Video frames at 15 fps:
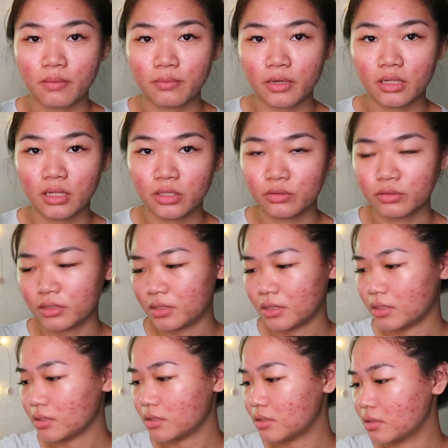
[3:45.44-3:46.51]
I'm gonna use
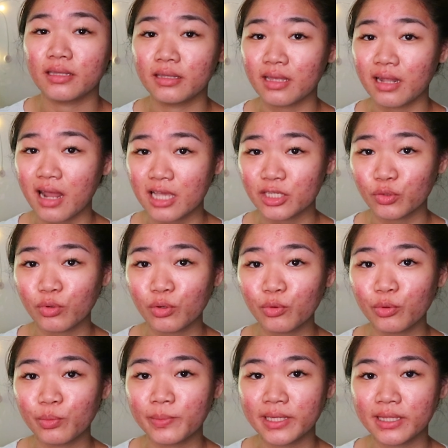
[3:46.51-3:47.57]
this. And then the last one
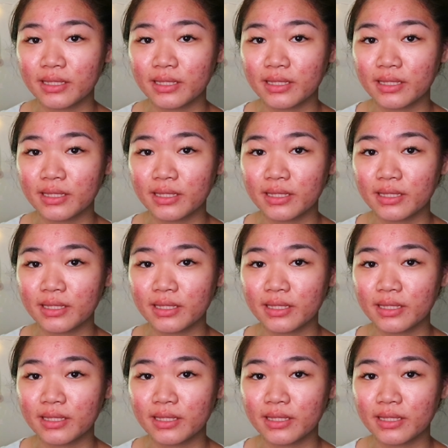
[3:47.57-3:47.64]
will be